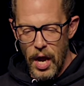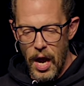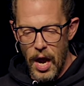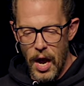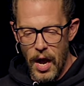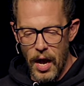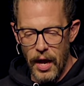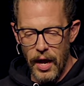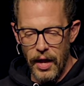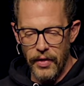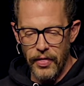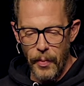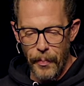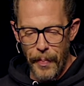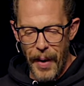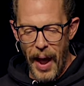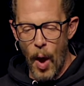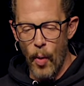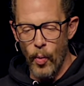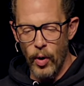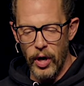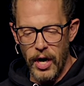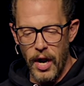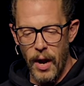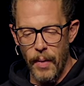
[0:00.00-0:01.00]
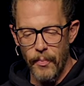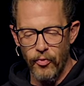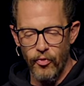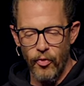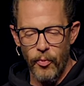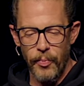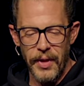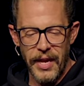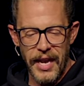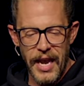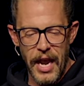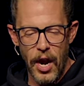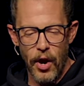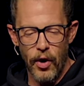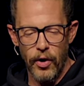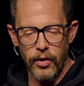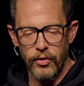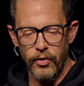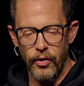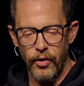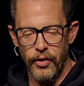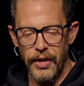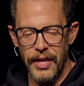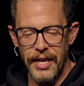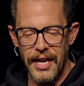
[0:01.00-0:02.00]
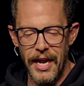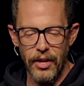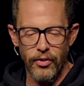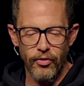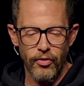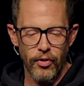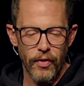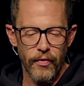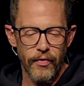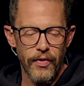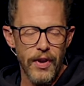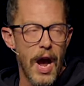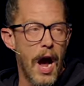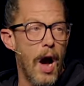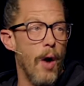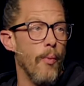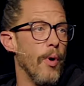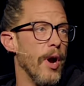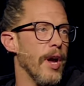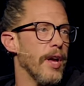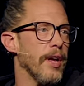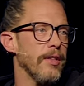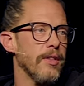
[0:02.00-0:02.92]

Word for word: The power comes from the character and the nature of Yahweh.